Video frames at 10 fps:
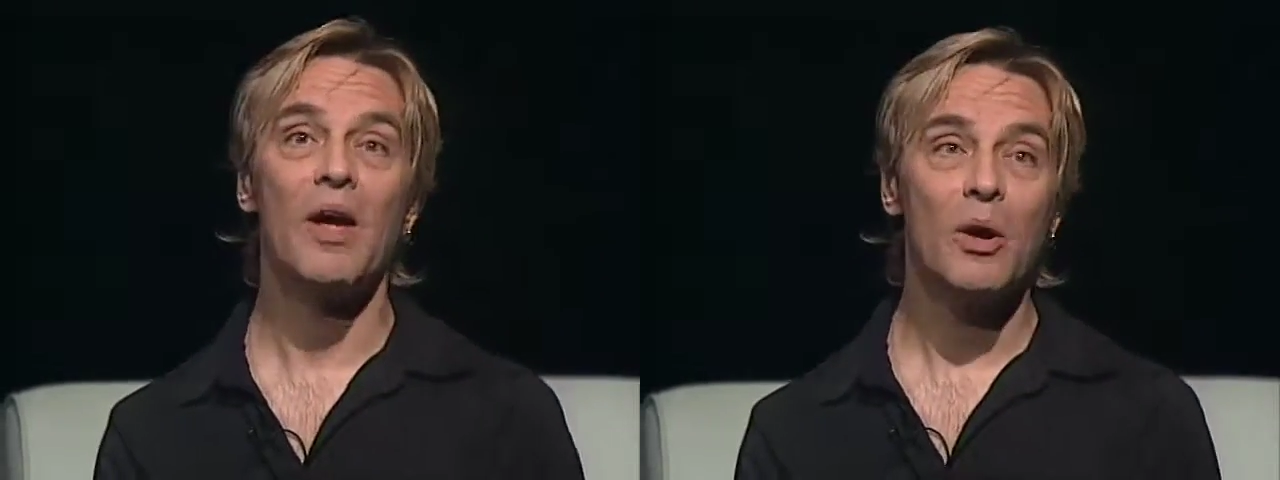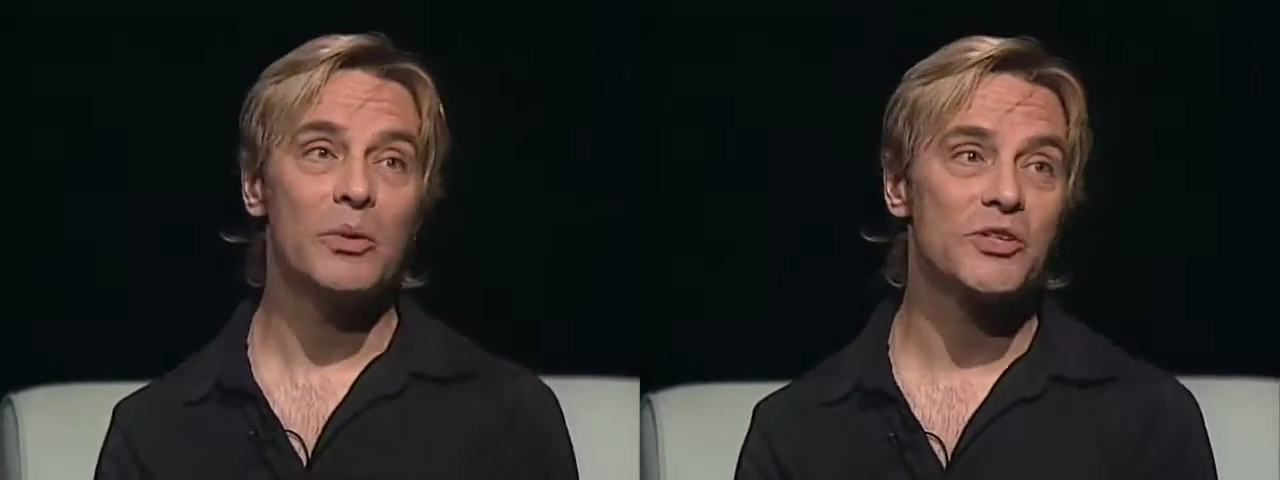
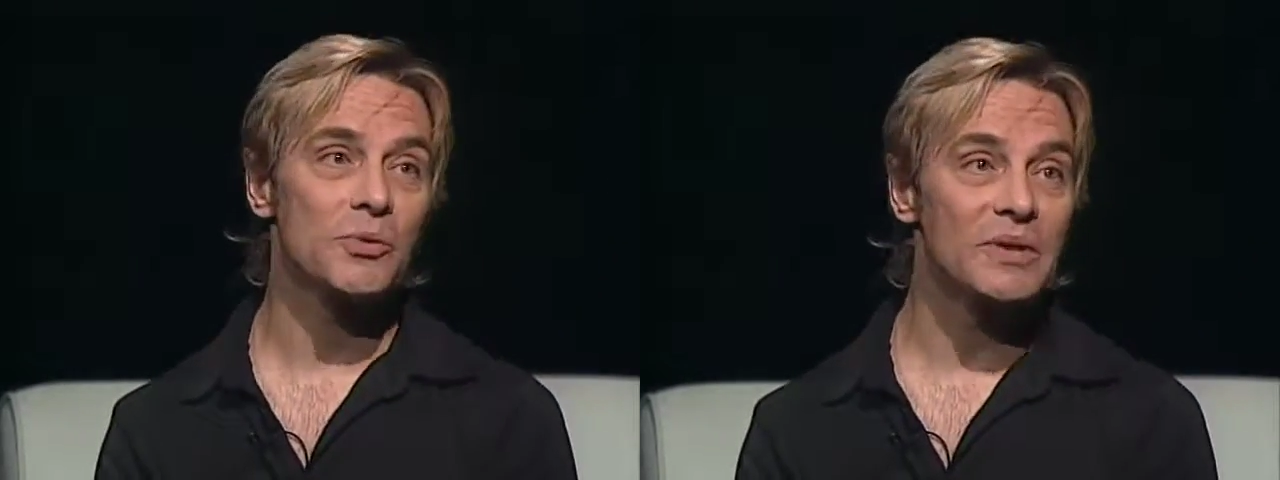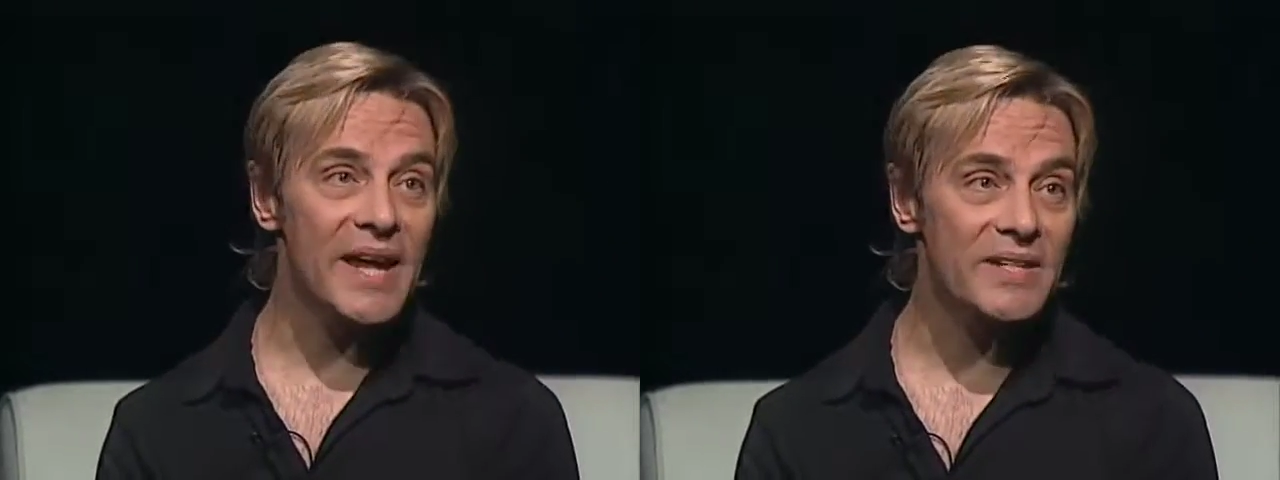which
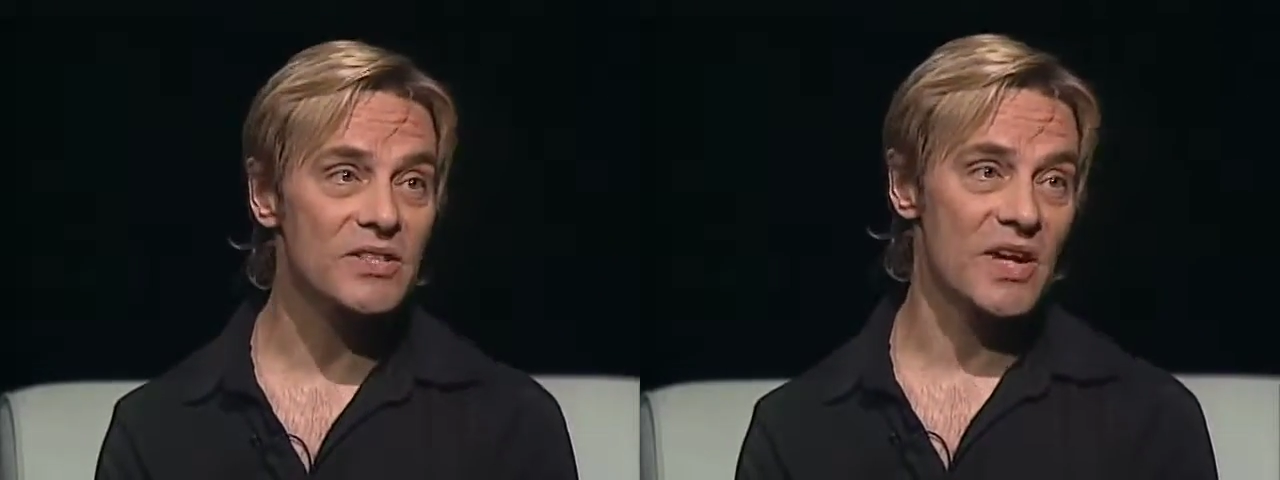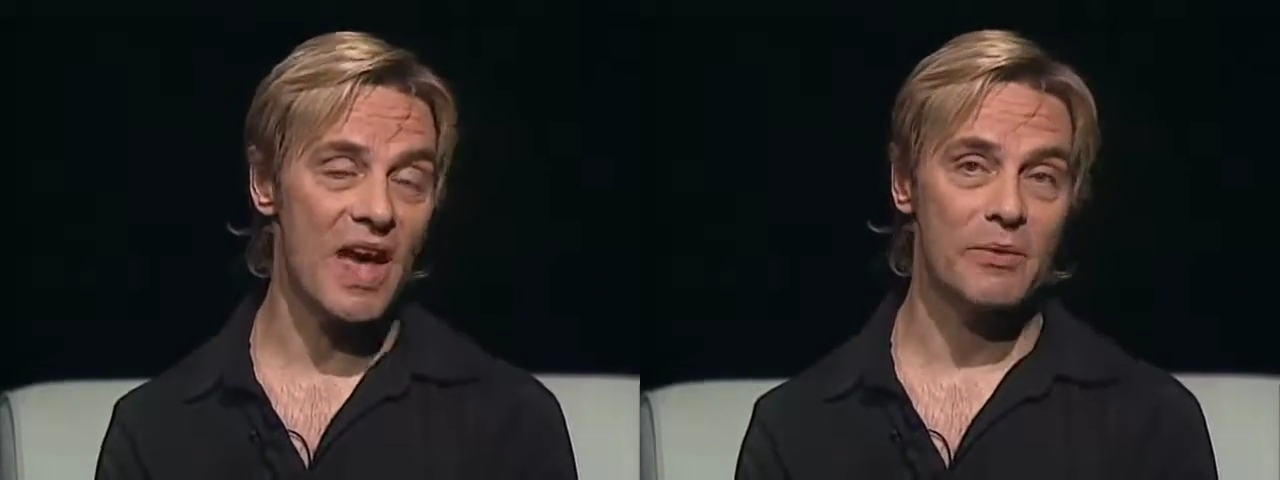
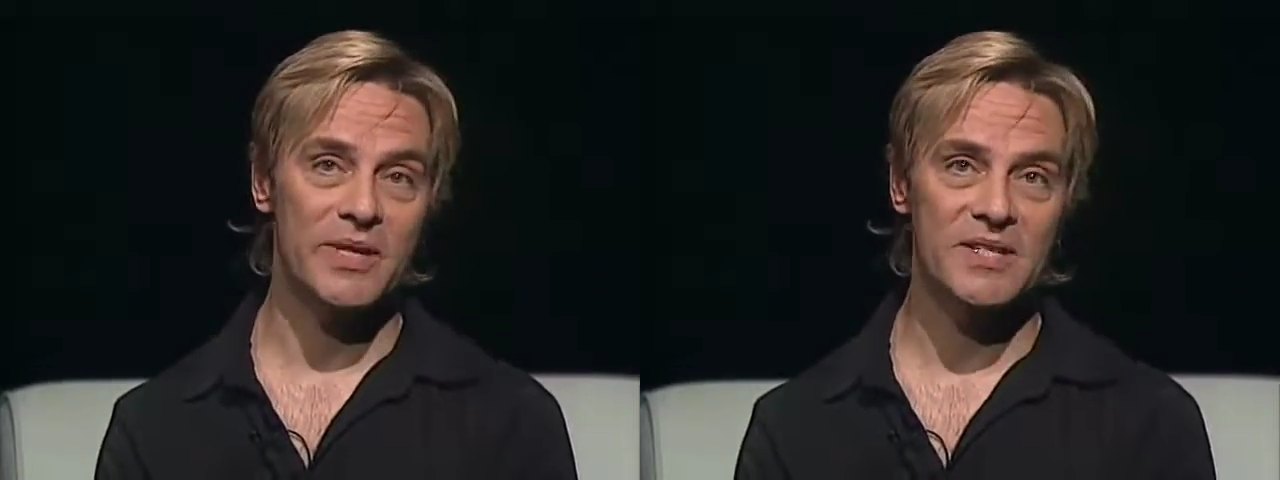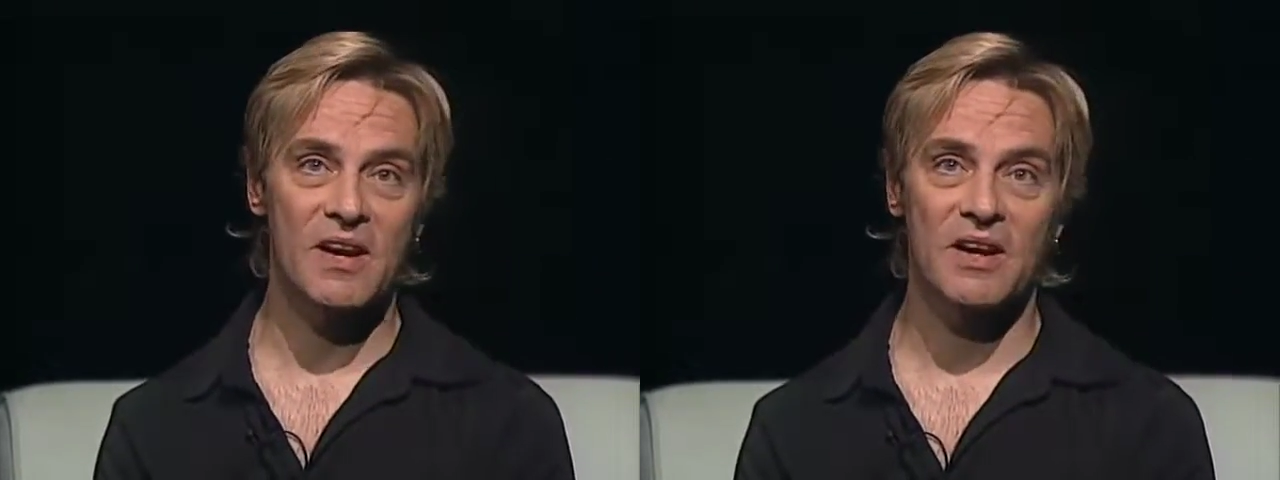relates to how
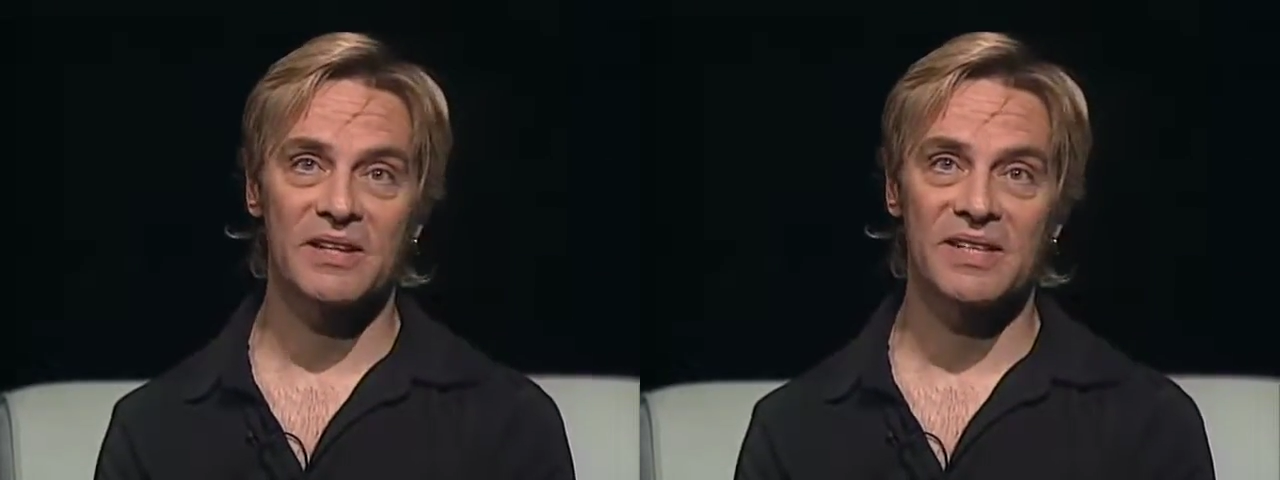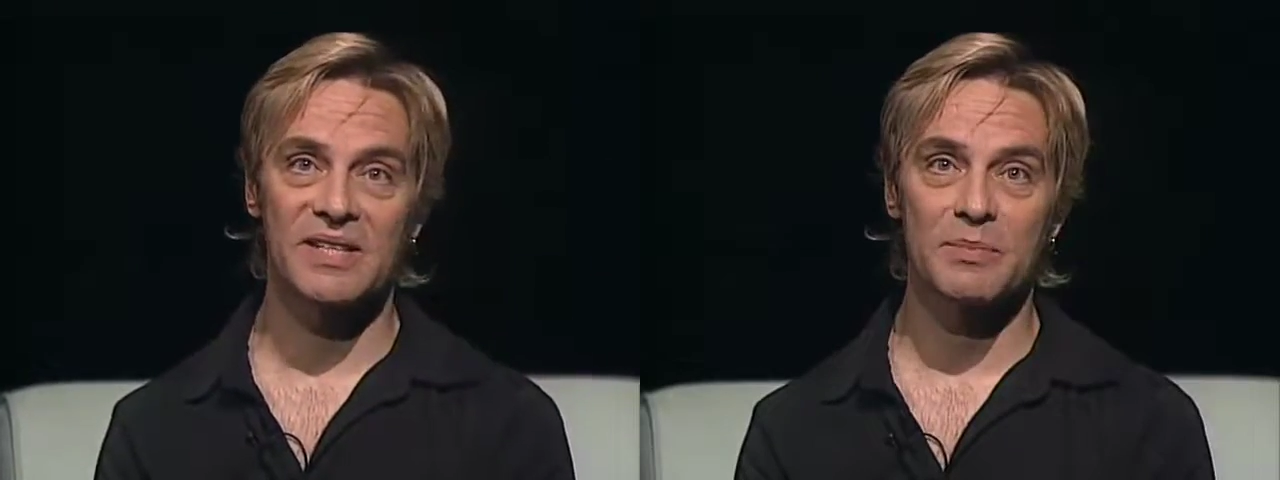we
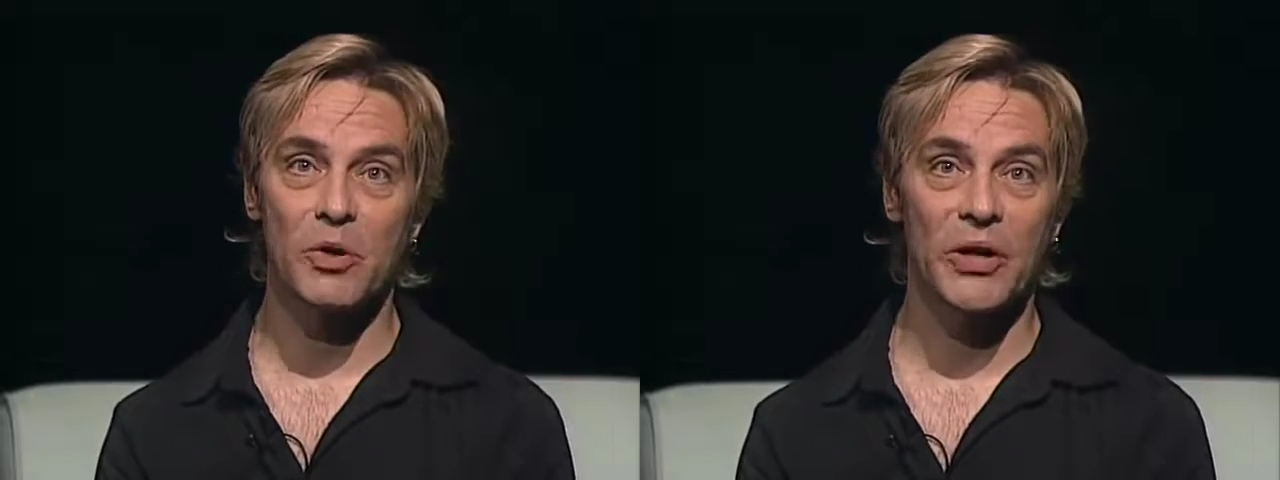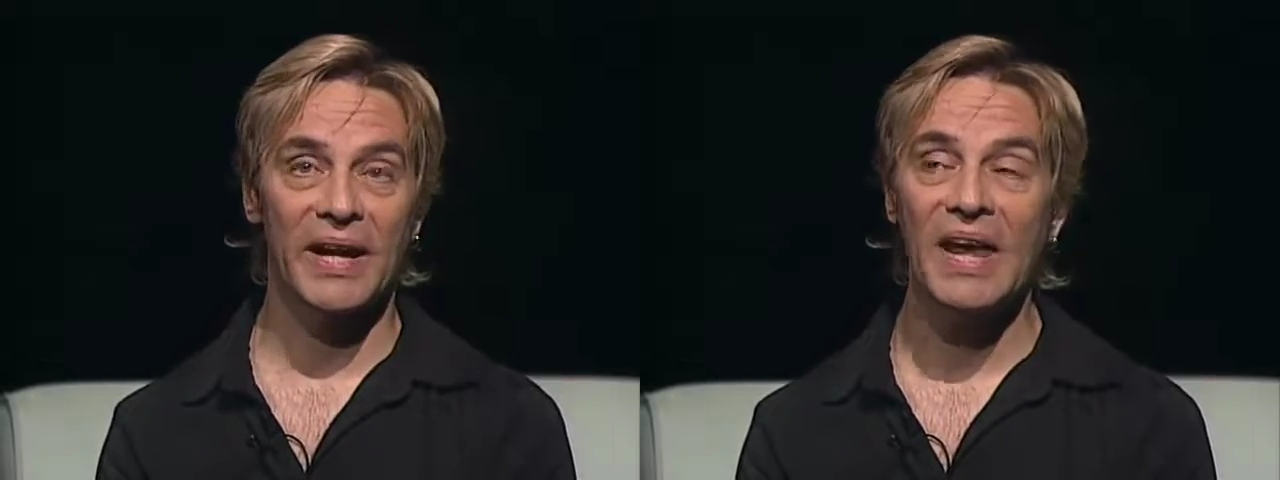started this
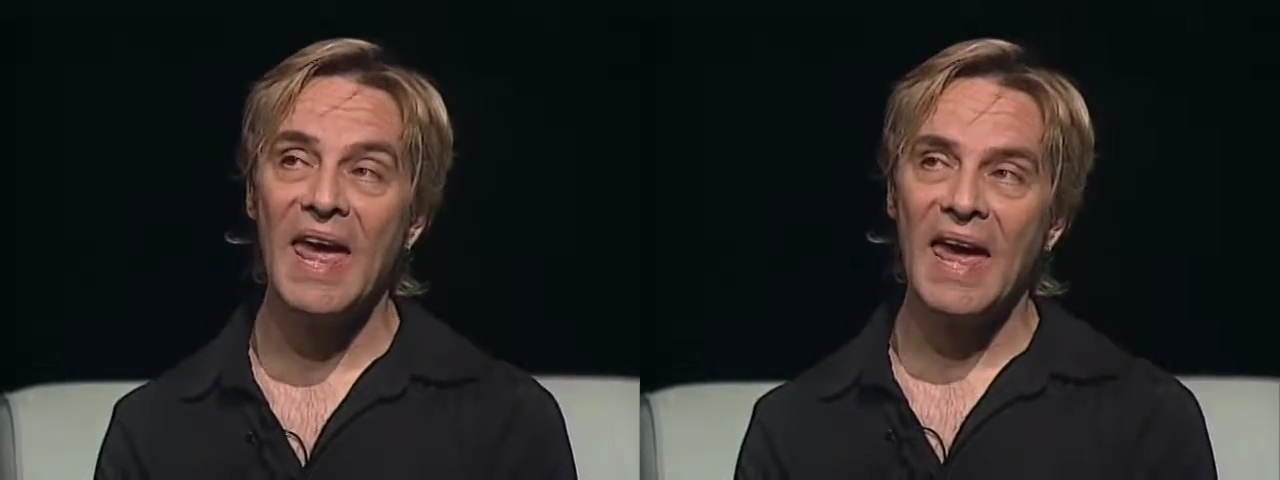morning.